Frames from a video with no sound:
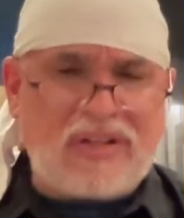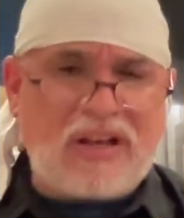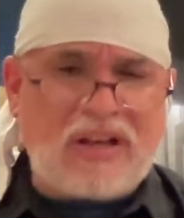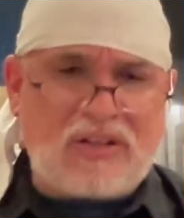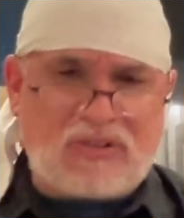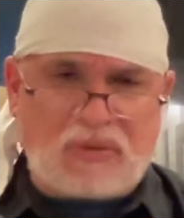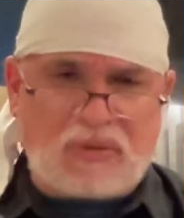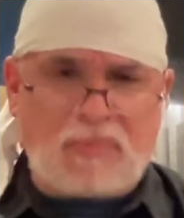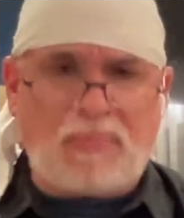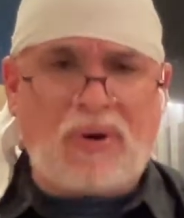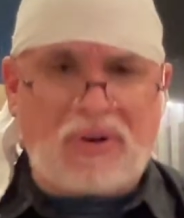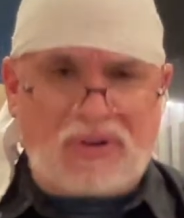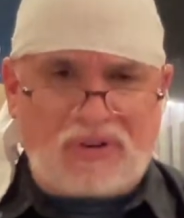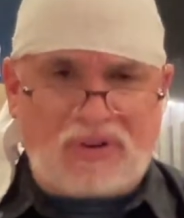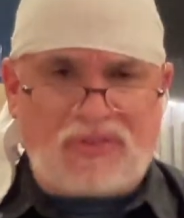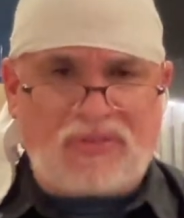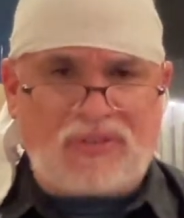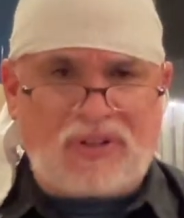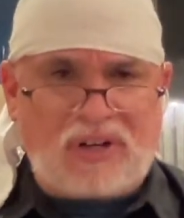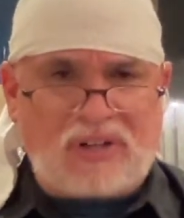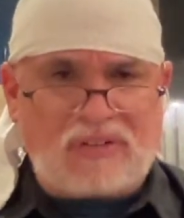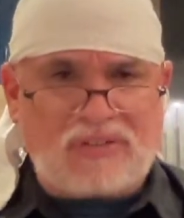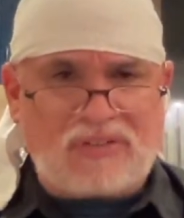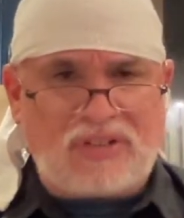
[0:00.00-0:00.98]
That's the part that
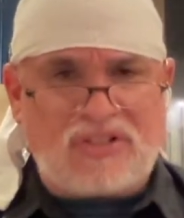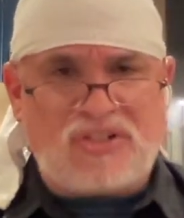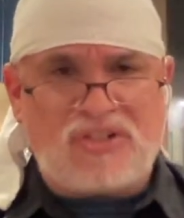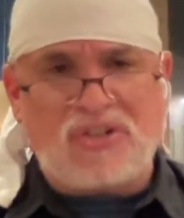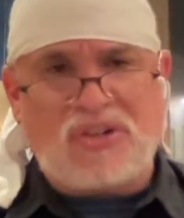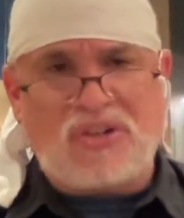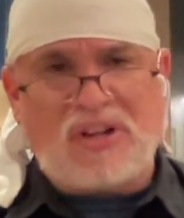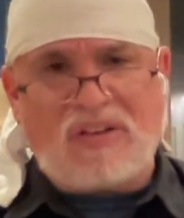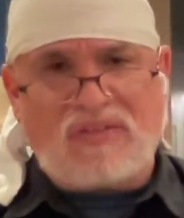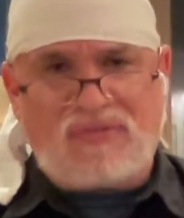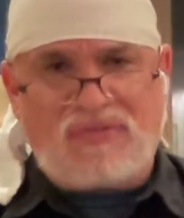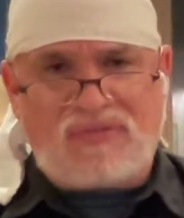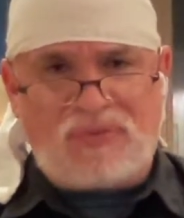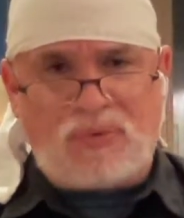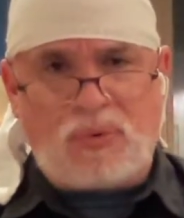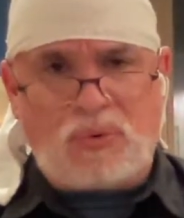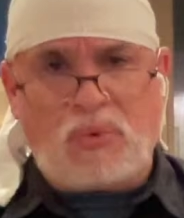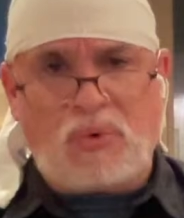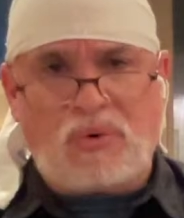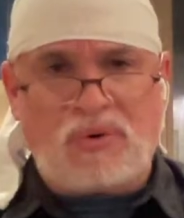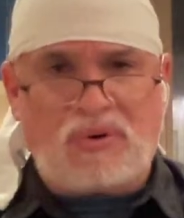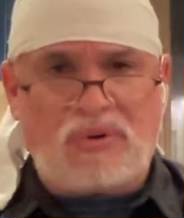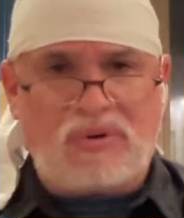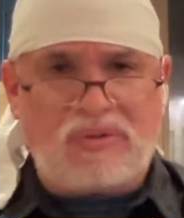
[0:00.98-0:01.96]
sucks. They should have
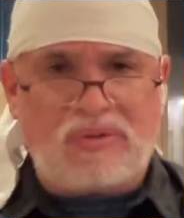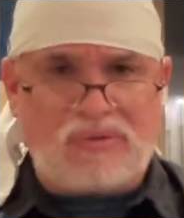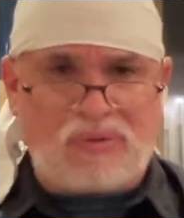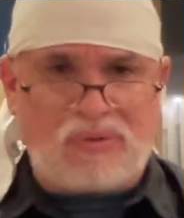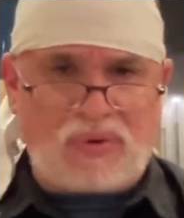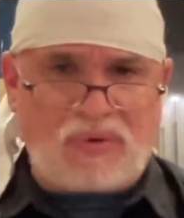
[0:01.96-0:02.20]
4